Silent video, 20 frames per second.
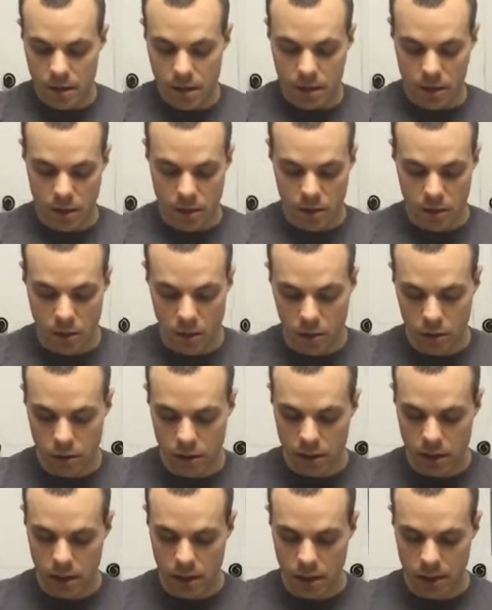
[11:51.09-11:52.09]
And the yolk
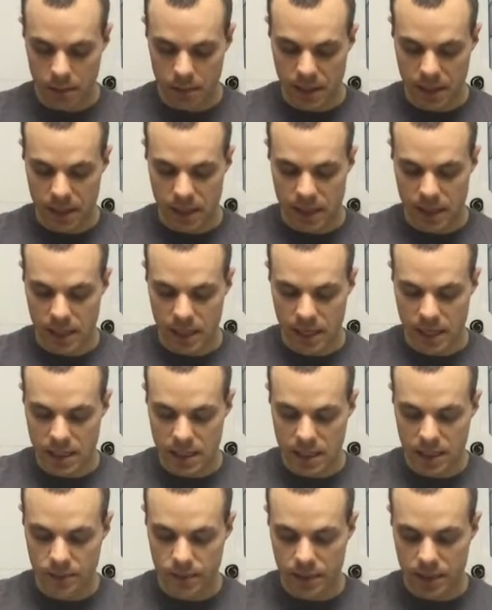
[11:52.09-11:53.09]
is going to mix in
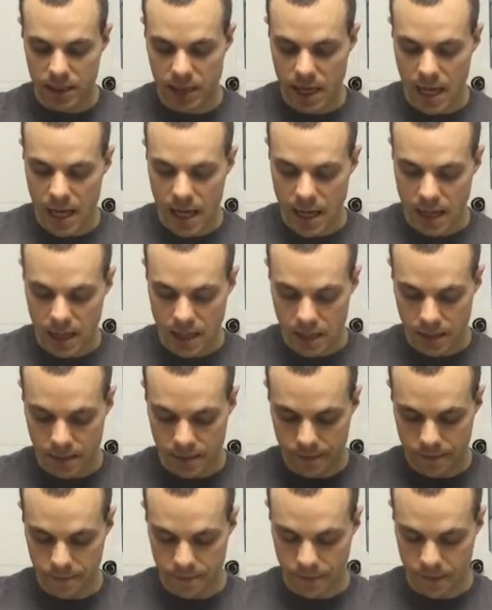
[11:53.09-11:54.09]
nicely with the egg
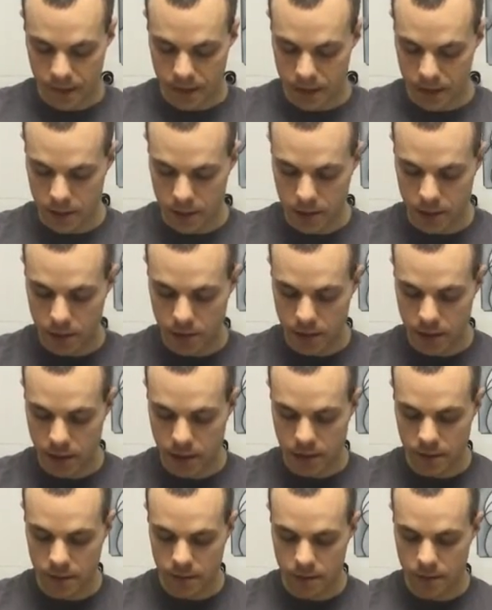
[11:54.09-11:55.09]
and the
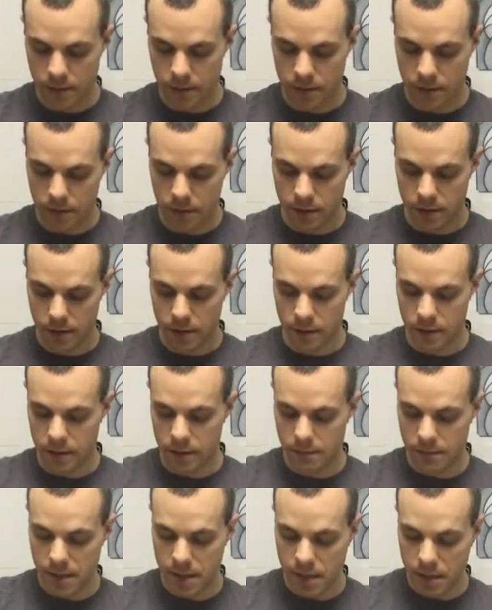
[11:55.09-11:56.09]
tuna, the
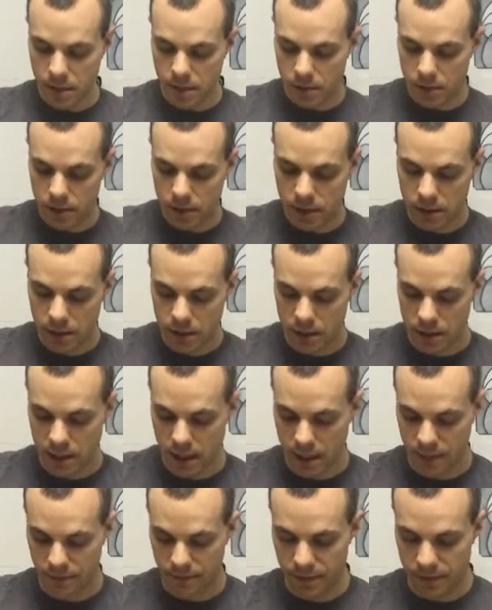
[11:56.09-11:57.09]
tomatoes. Just kind
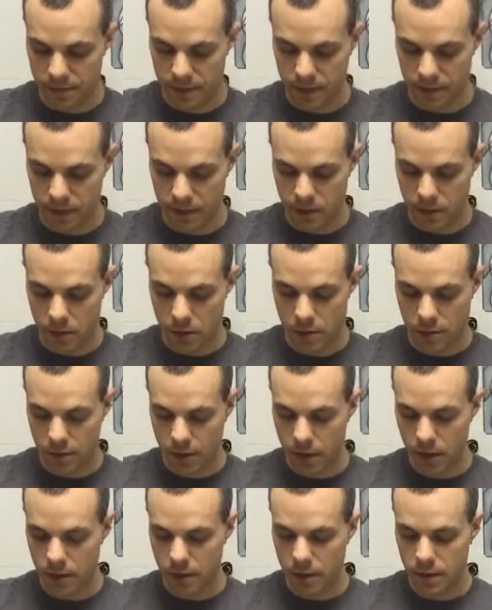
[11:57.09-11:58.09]
of flip everything
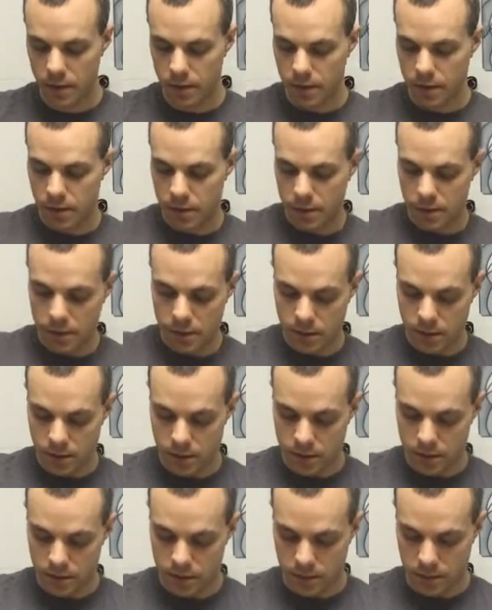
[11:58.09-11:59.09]
over.
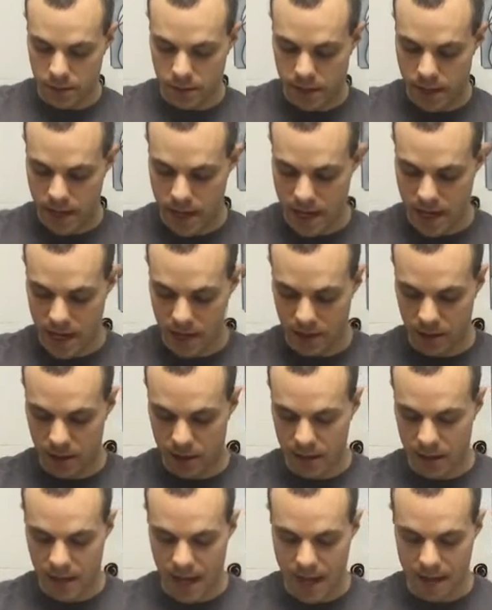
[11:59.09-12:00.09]
Yeah, look
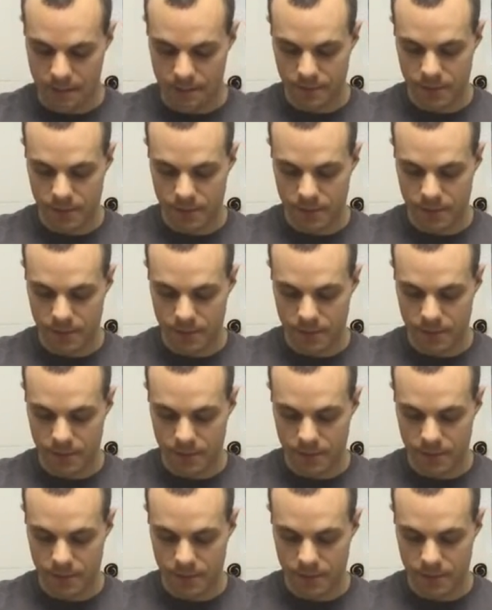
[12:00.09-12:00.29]
at that.